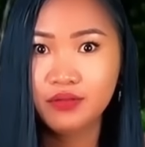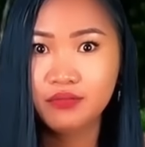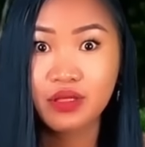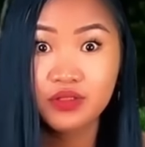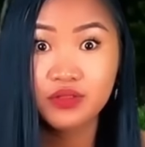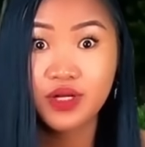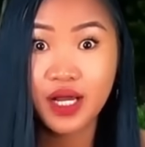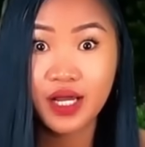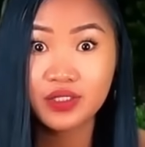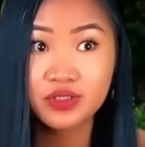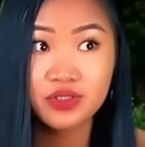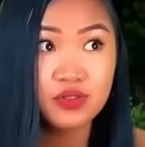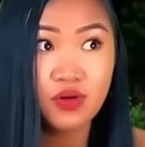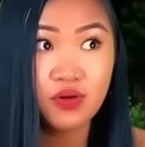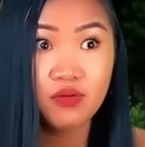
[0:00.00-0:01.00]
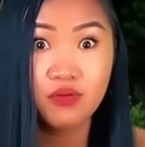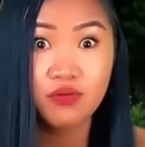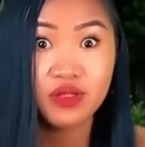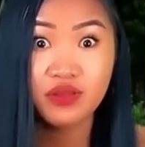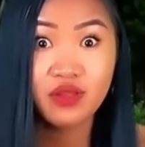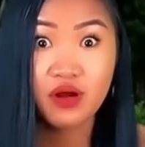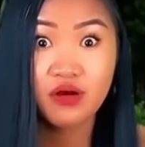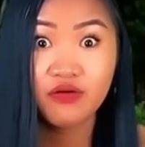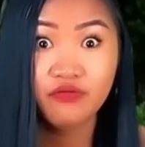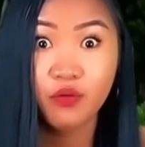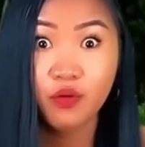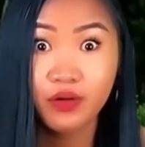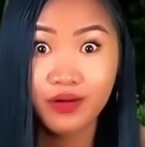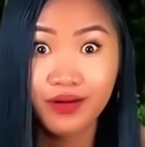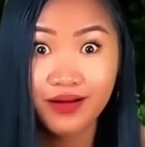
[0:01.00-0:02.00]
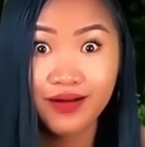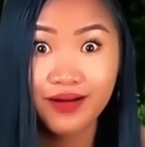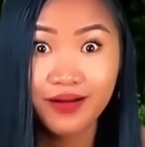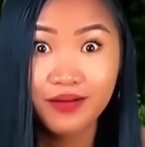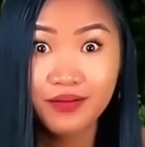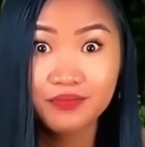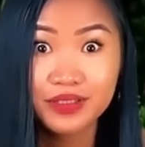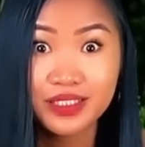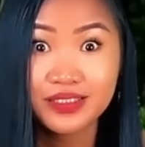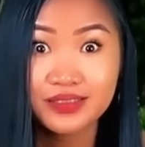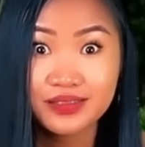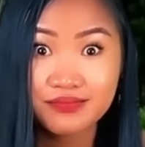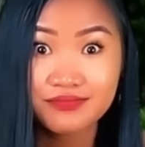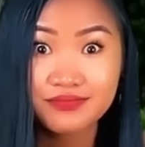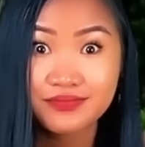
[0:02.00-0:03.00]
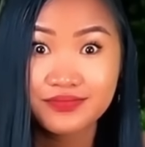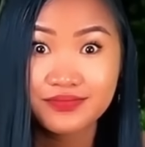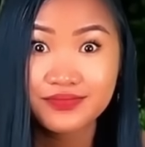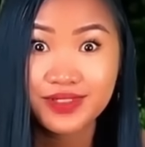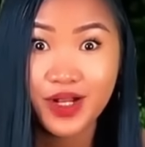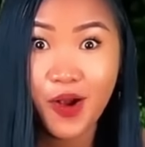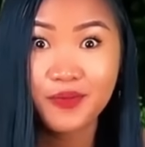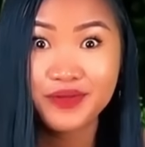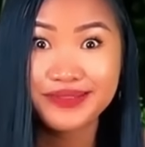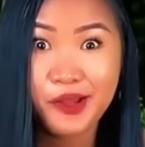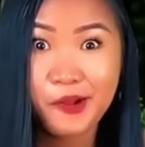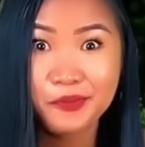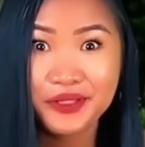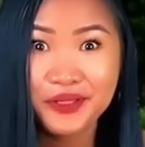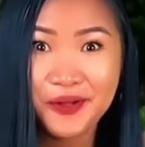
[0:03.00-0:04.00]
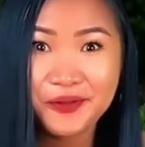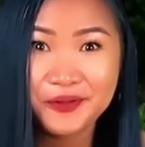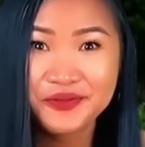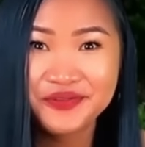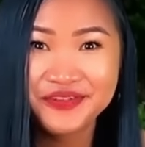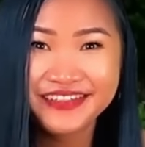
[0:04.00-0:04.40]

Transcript: You guys know what they are for? Please comment down below.